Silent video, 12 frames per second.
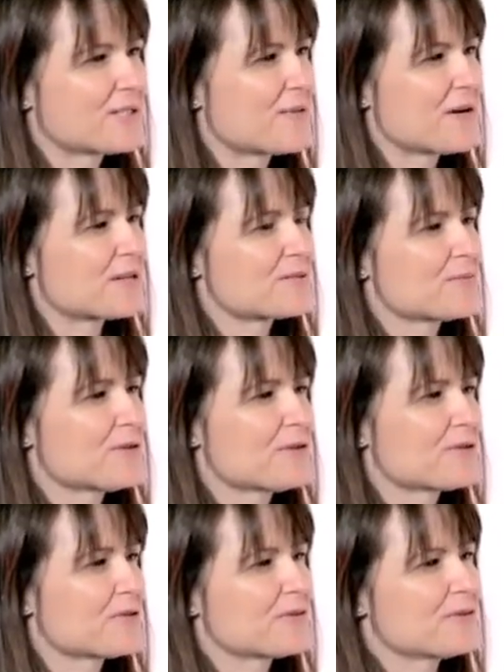to
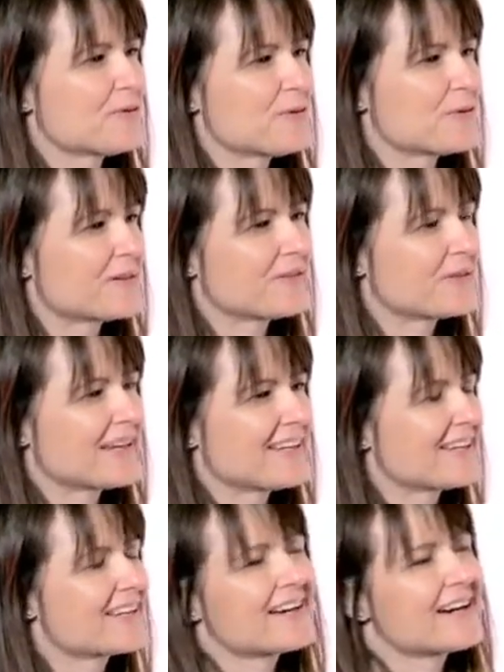experts or
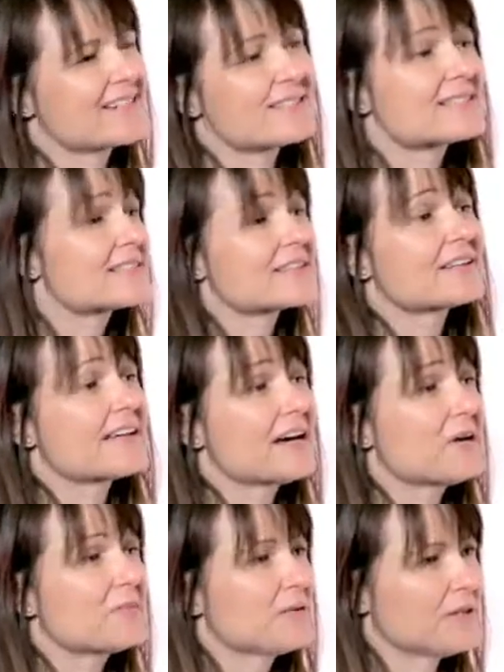getting guidance is going to
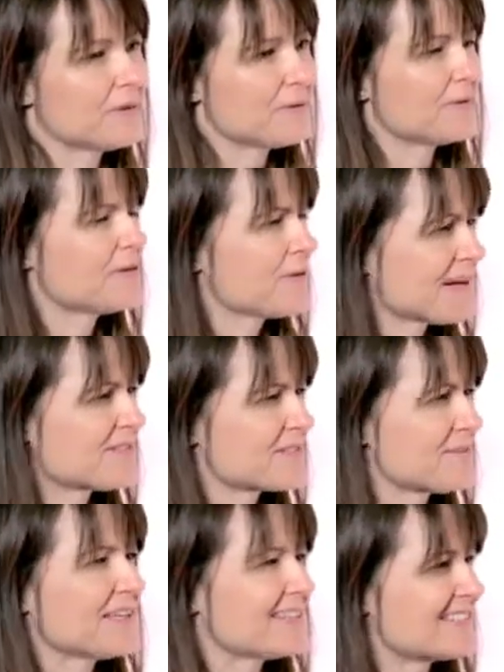help you. You have
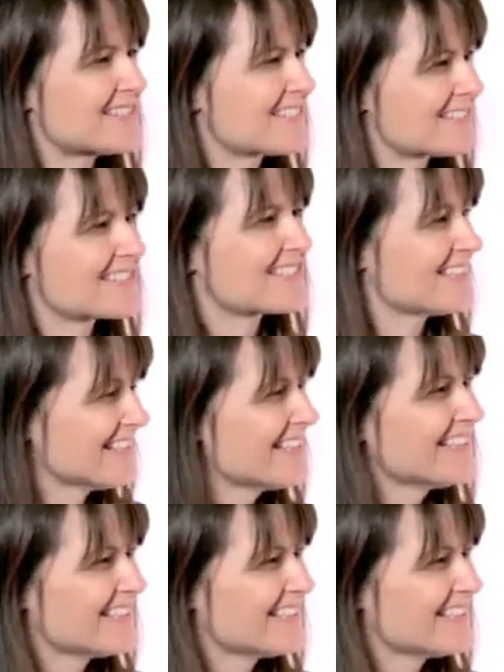to make the decision.